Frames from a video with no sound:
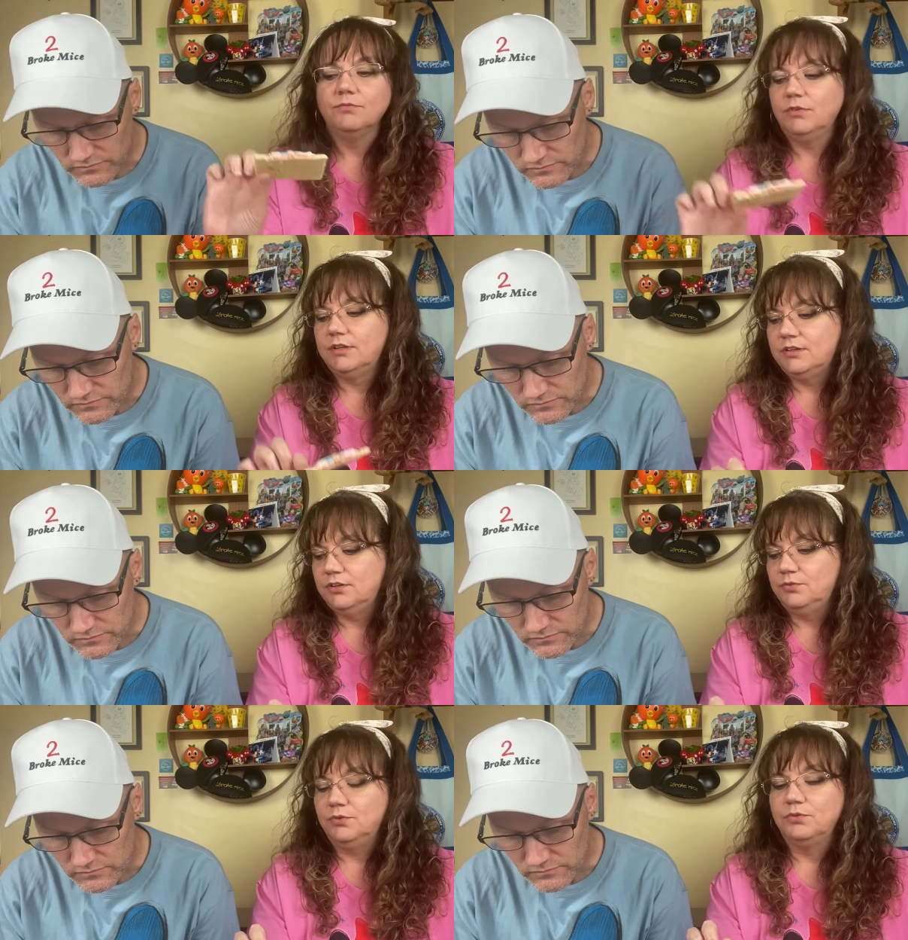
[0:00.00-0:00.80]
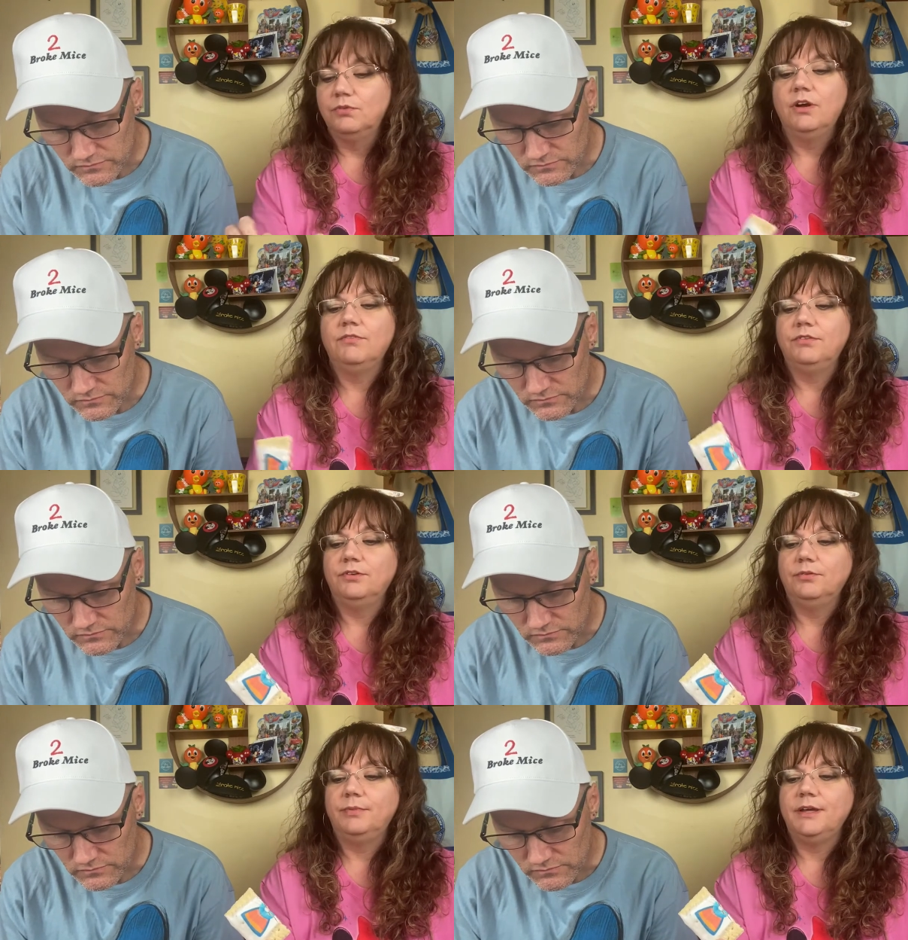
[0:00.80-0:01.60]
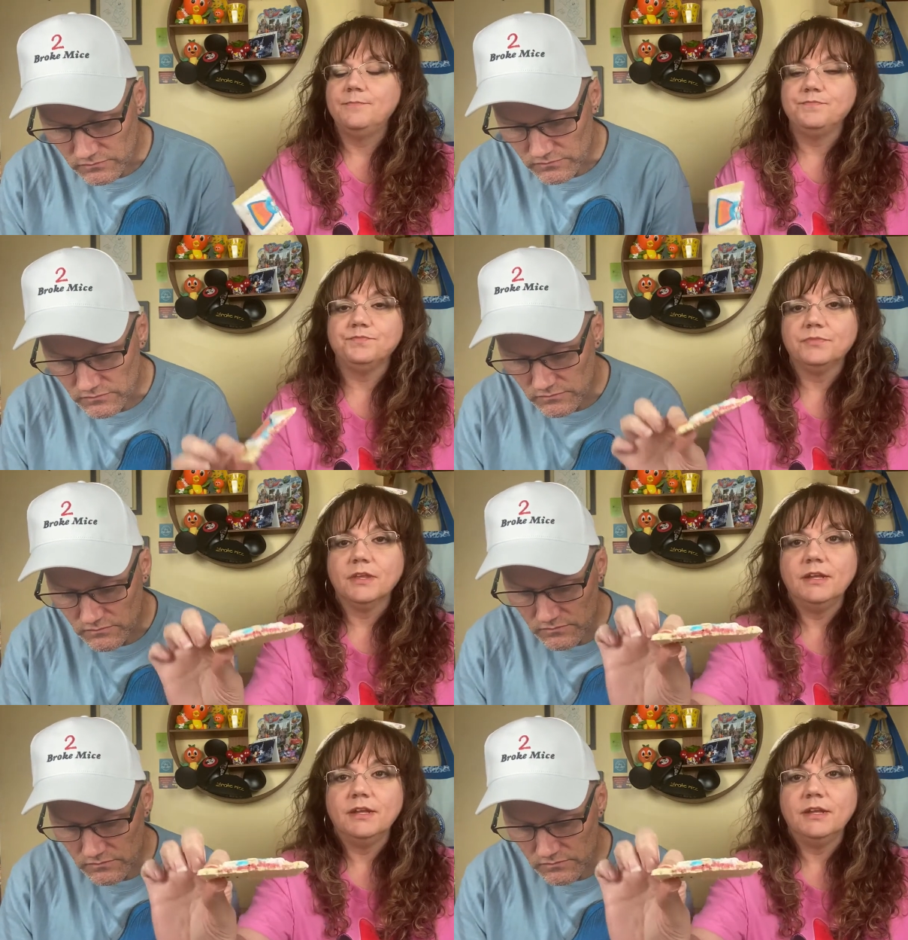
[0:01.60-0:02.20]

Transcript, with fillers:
Speaker 1: We'll let the other one cool off a little bit. And